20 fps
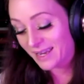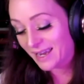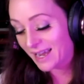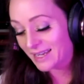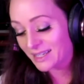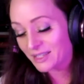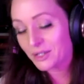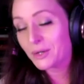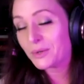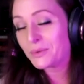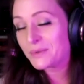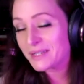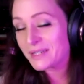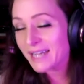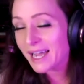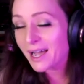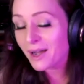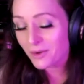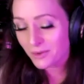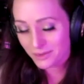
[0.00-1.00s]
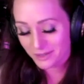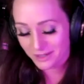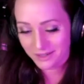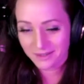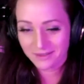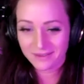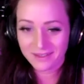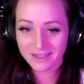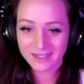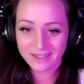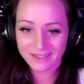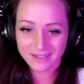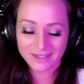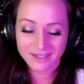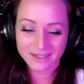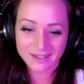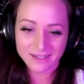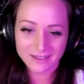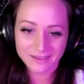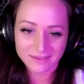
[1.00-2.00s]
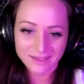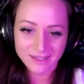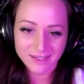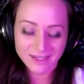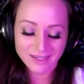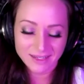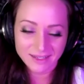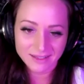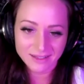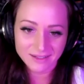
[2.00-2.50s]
I don't doubt that. Yeah,